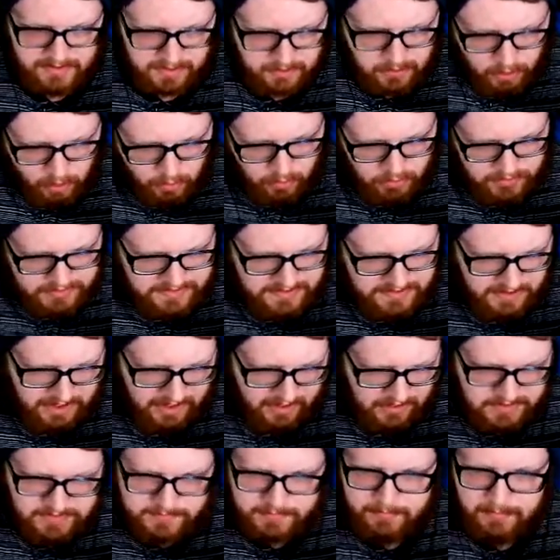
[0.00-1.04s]
I know it's gonna
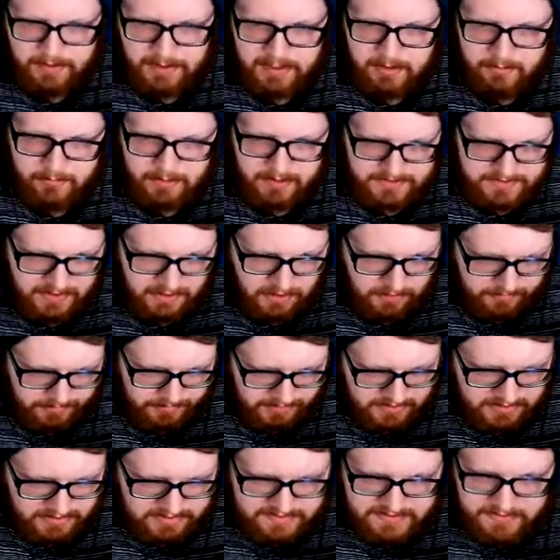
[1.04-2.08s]
outspeed my Hitmontop
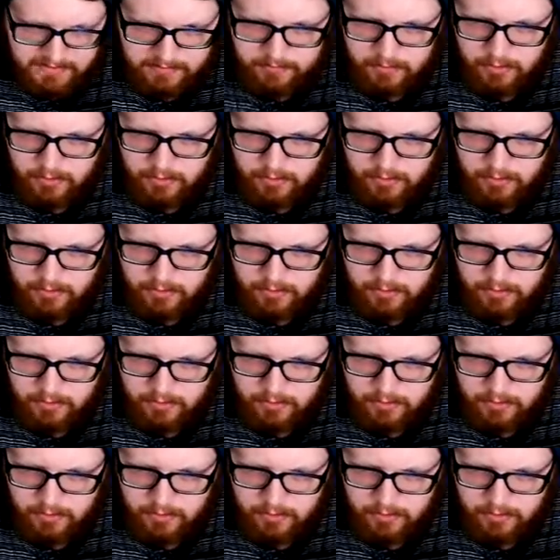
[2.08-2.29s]
easy